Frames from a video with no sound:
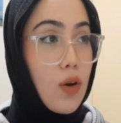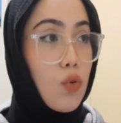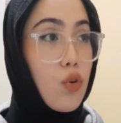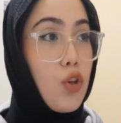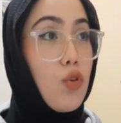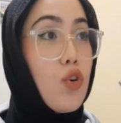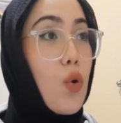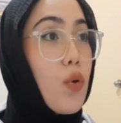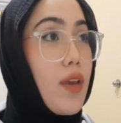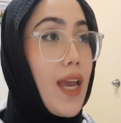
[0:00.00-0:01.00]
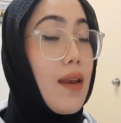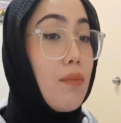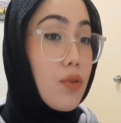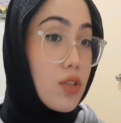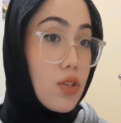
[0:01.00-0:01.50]
who you know can
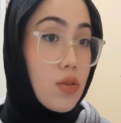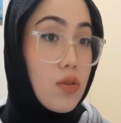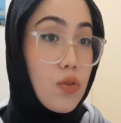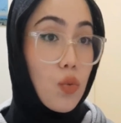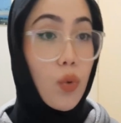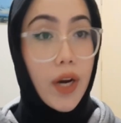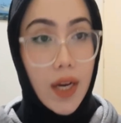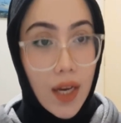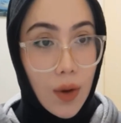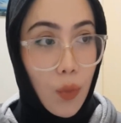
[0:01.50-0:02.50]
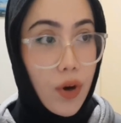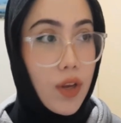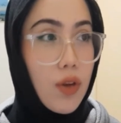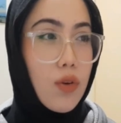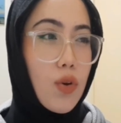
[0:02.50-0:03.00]
push you to do work or
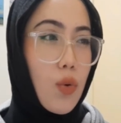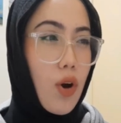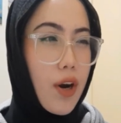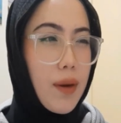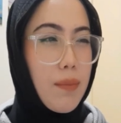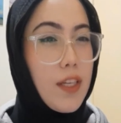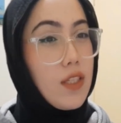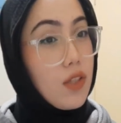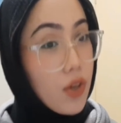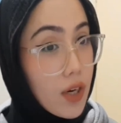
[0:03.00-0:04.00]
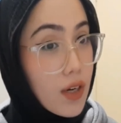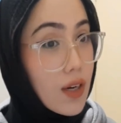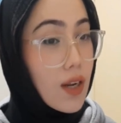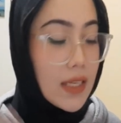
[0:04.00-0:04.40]
you know are a bit stern.